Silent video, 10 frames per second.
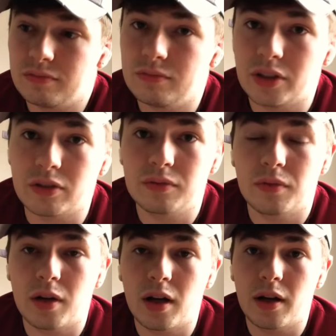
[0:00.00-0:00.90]
you know,
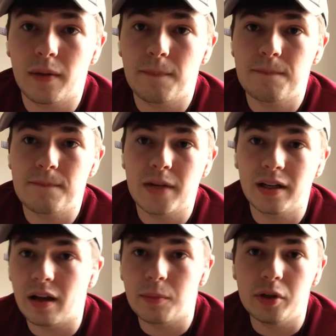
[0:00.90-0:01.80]

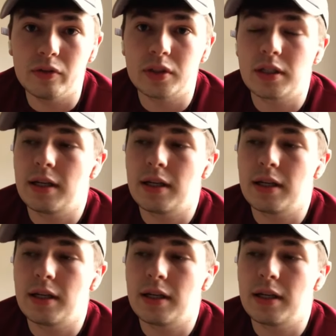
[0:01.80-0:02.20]
anatomy of it.